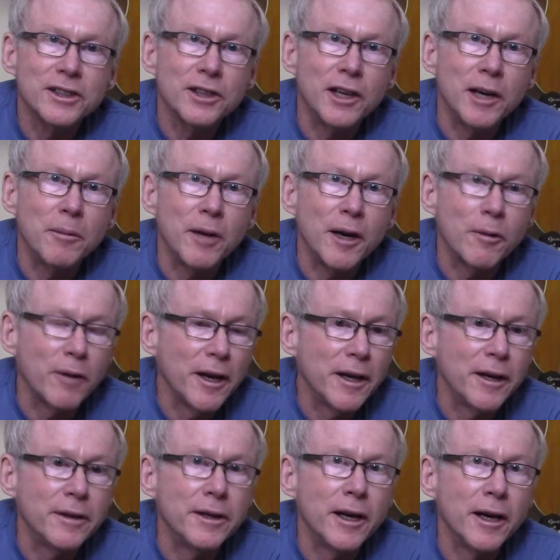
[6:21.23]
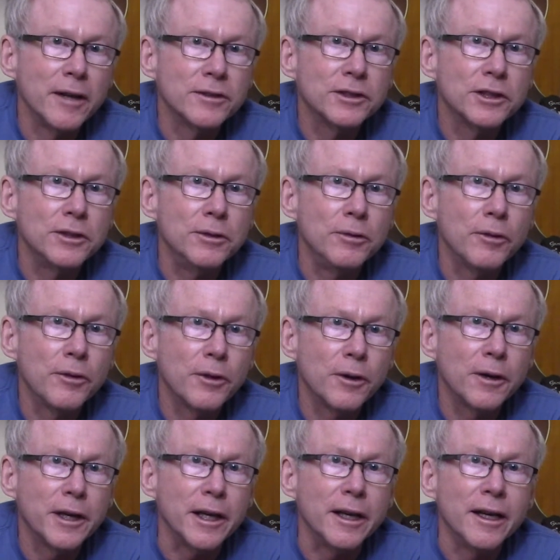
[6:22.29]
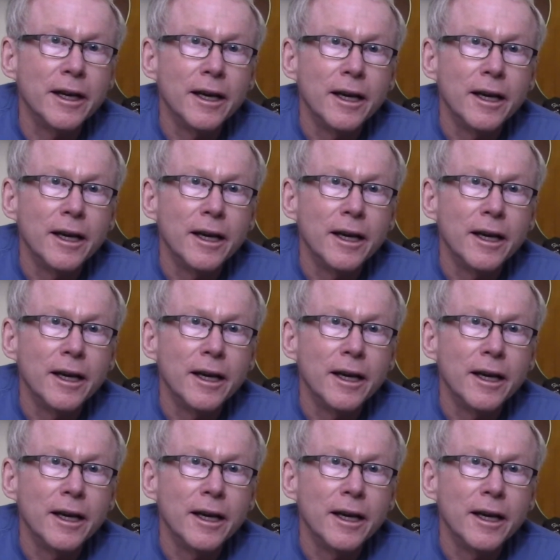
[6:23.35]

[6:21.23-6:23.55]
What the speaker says: time I ran it down to 30.